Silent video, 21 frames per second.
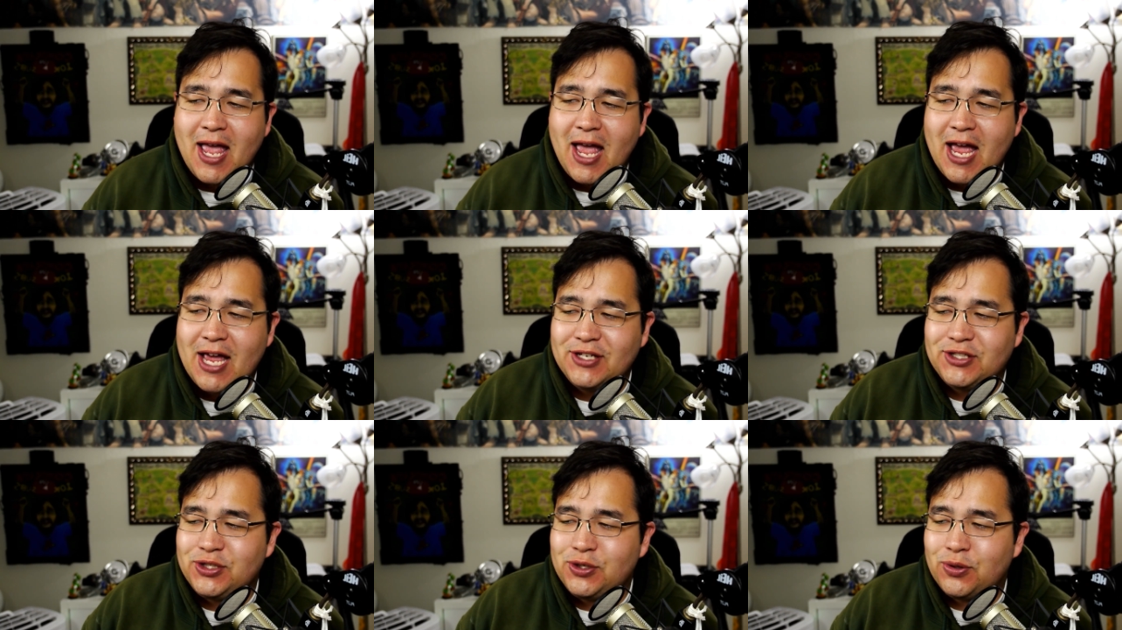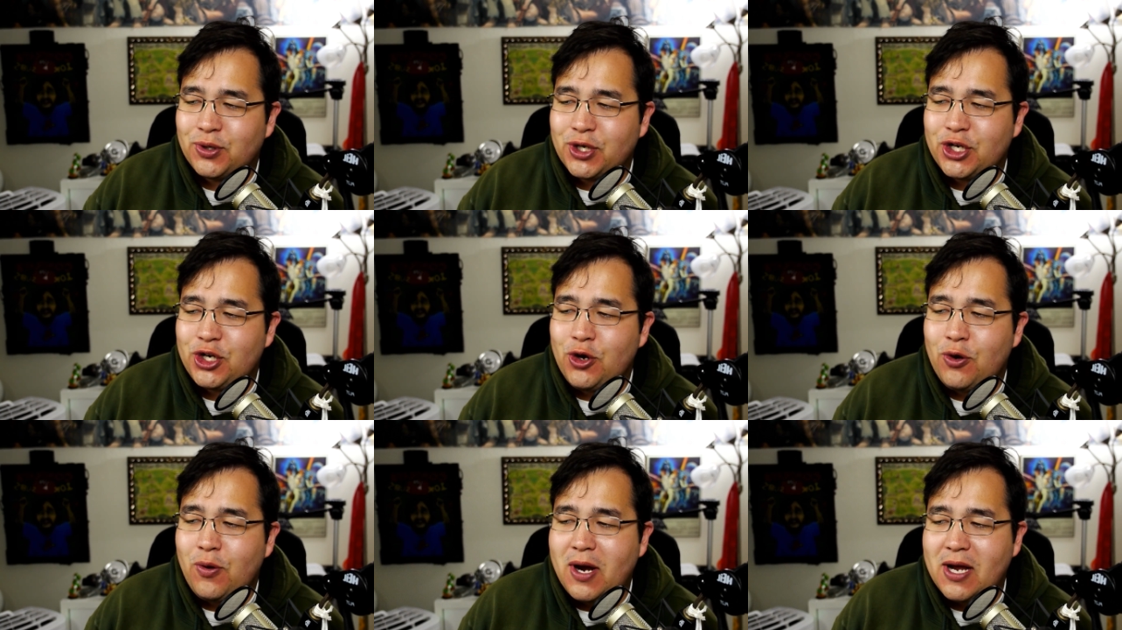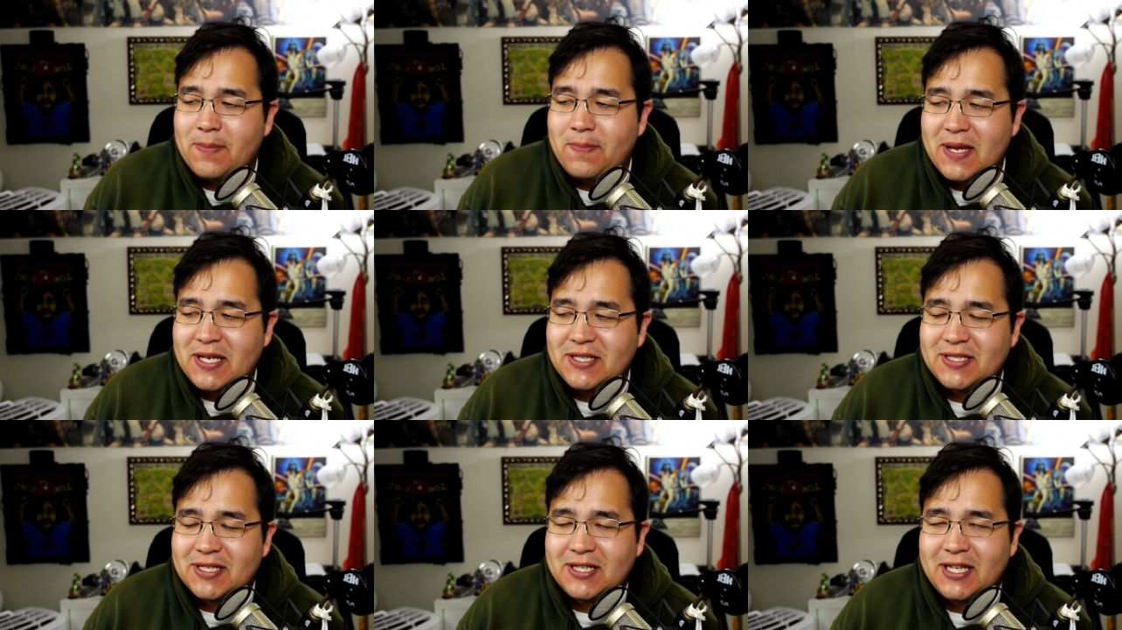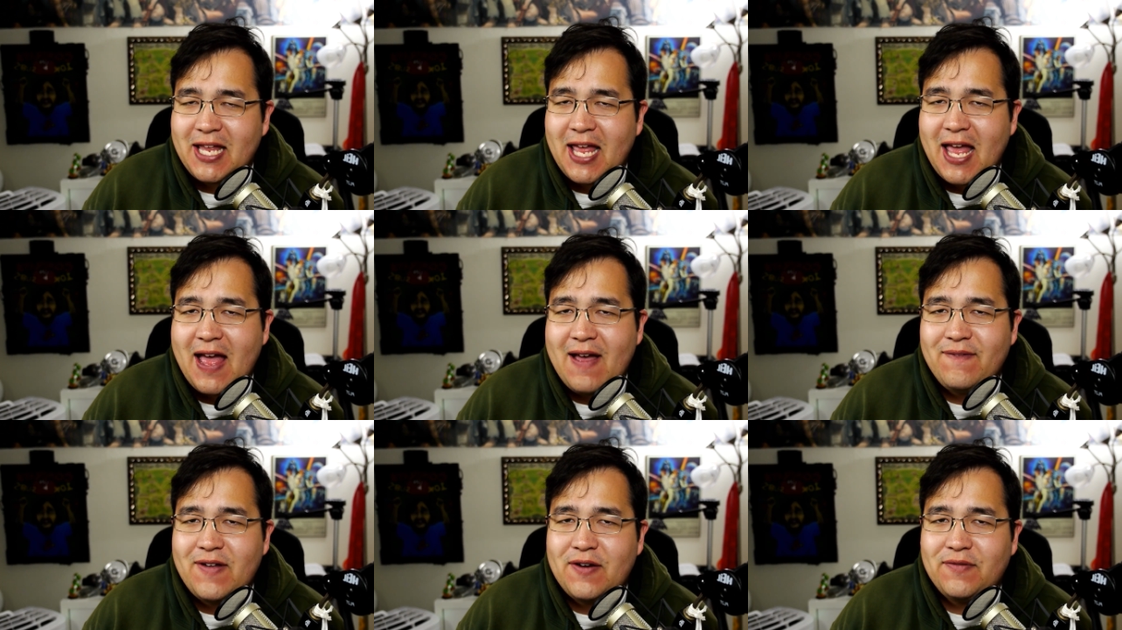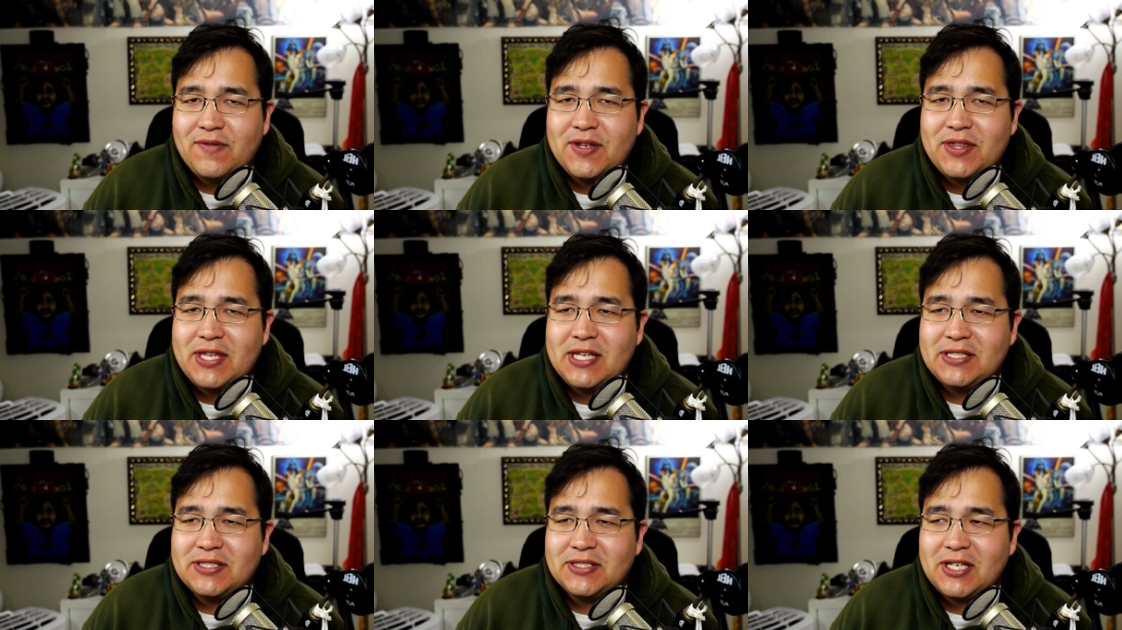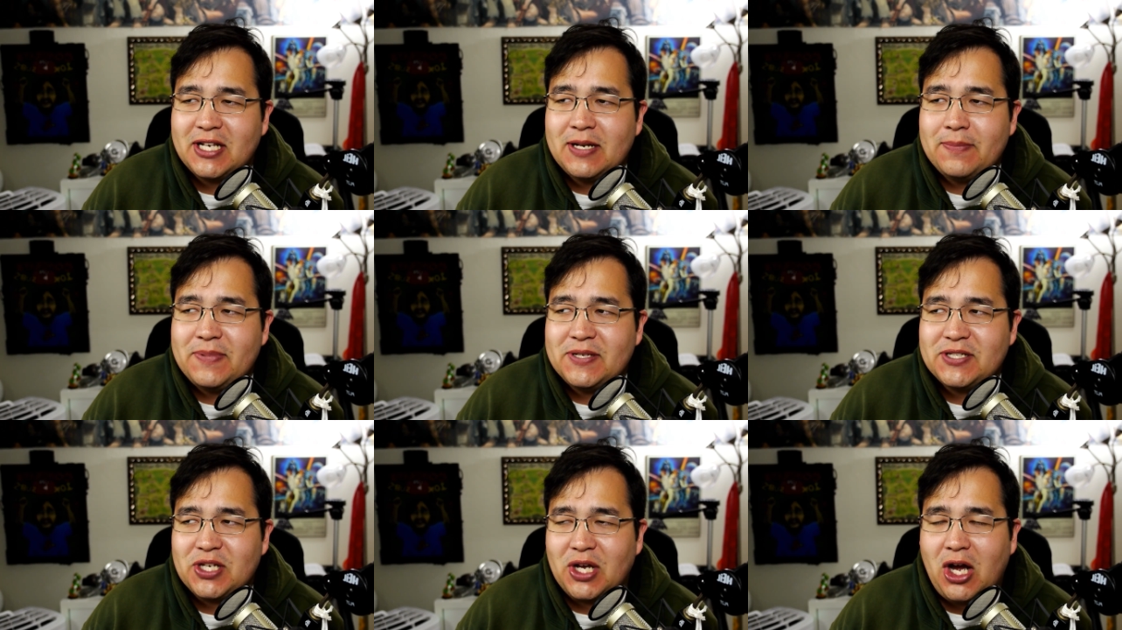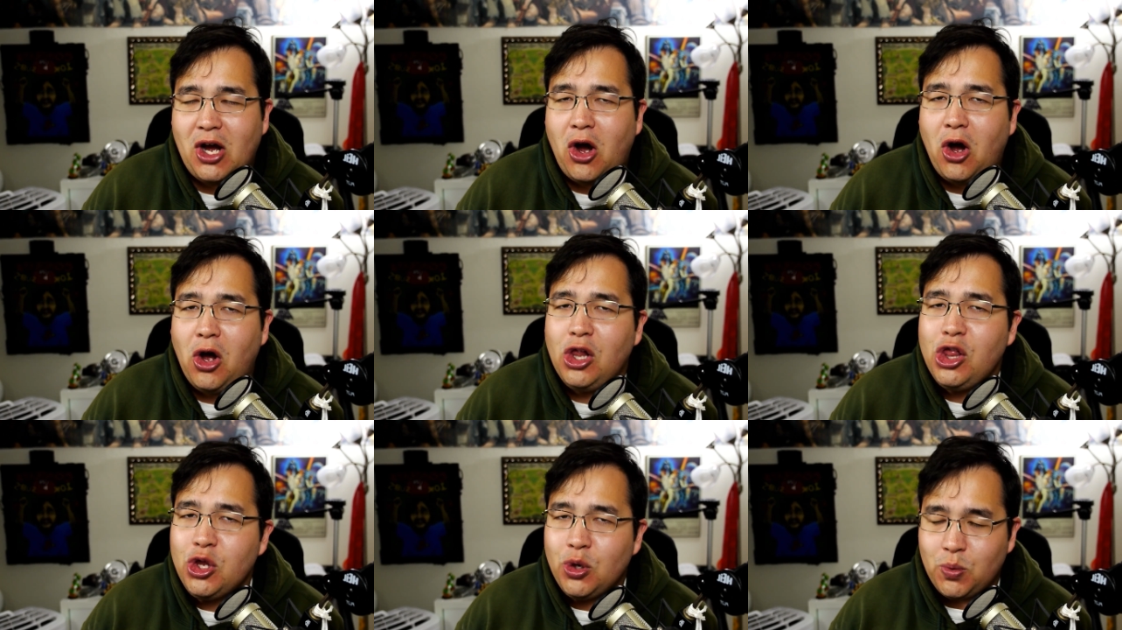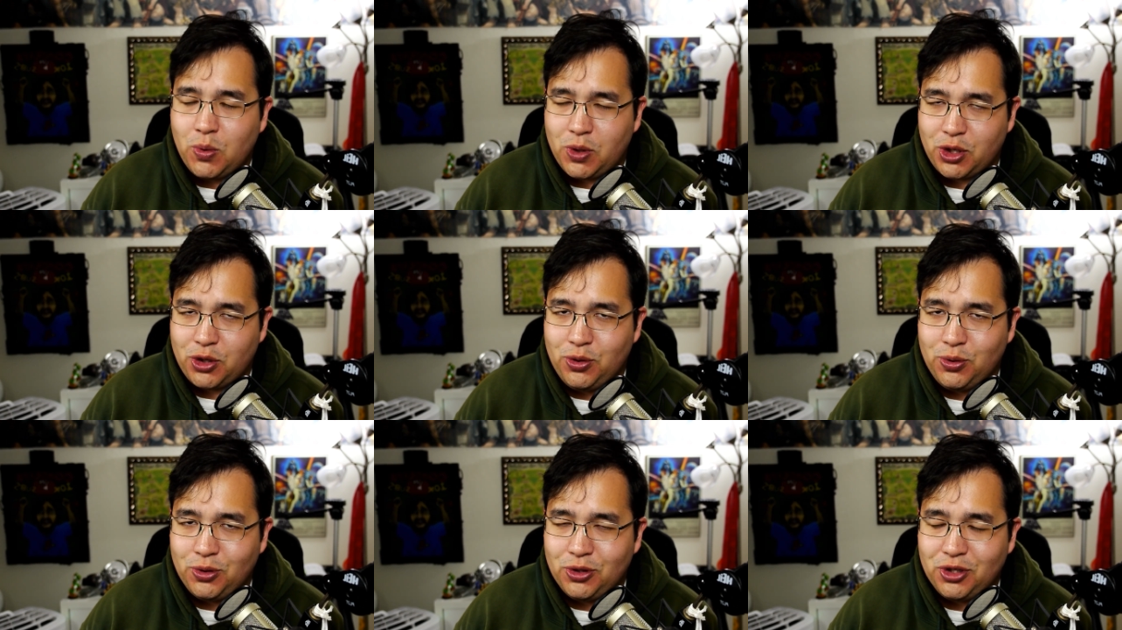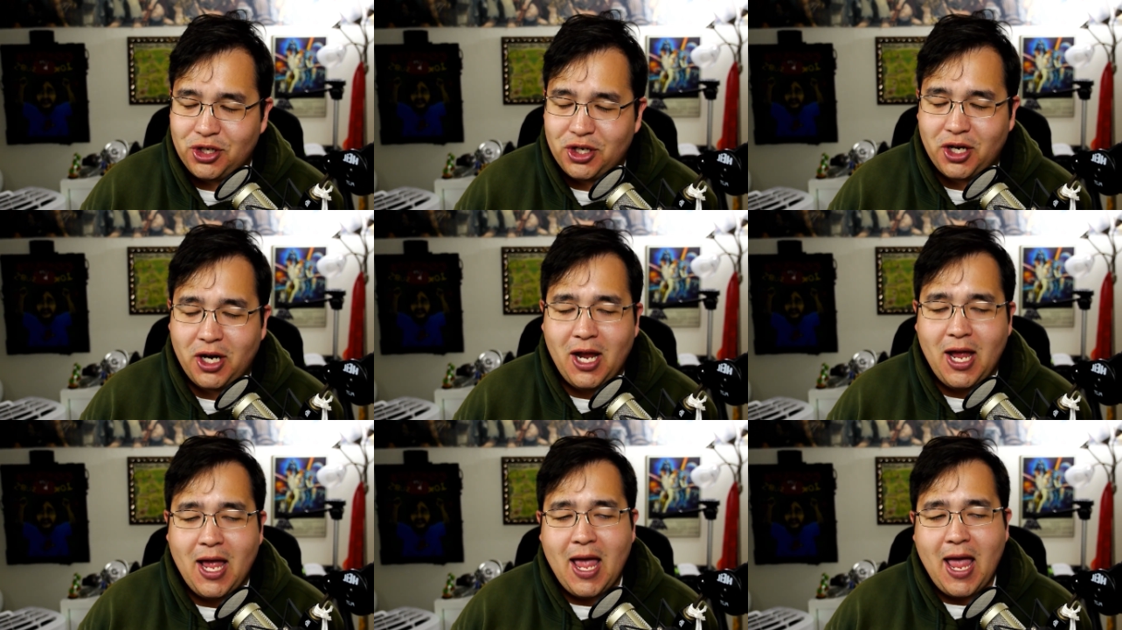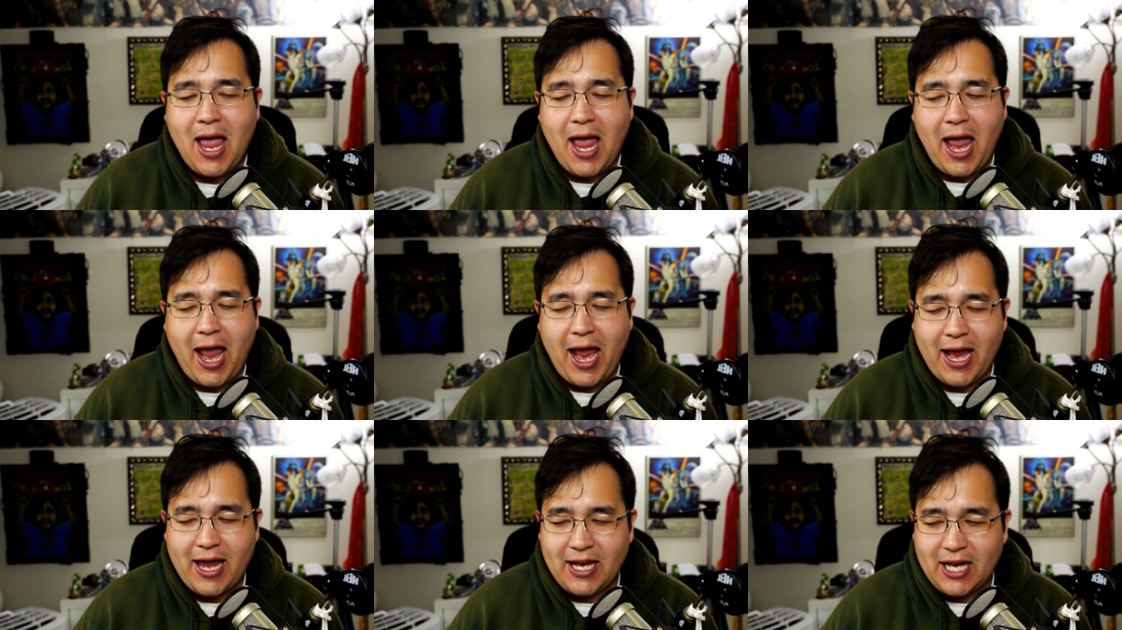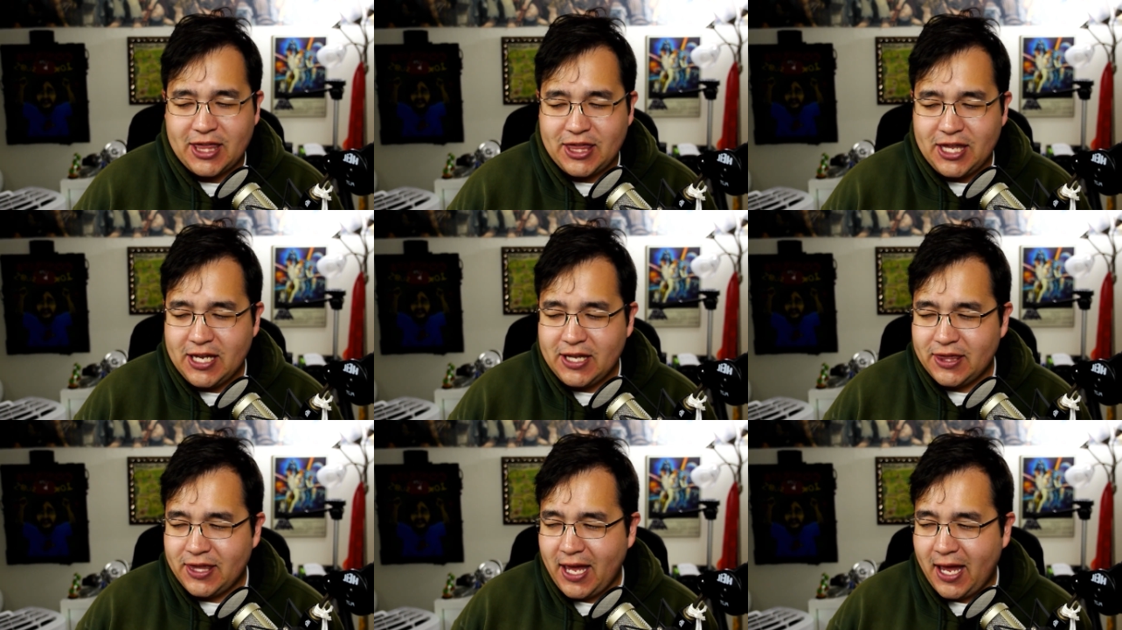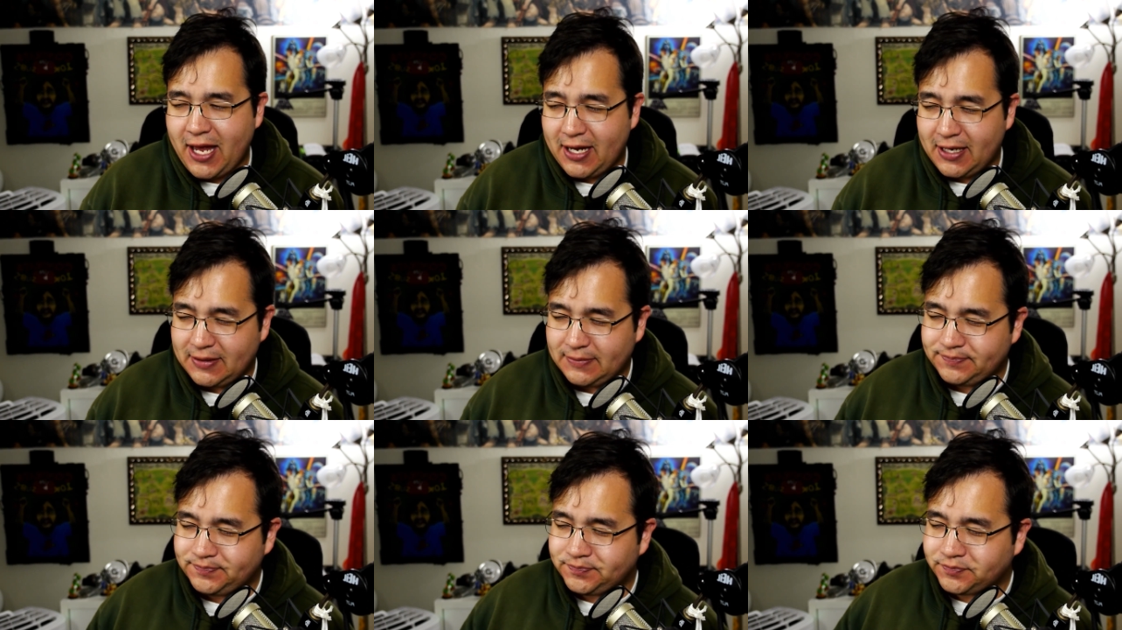As you already know, I basically have everything set up as an all-in-one cooler, and I think that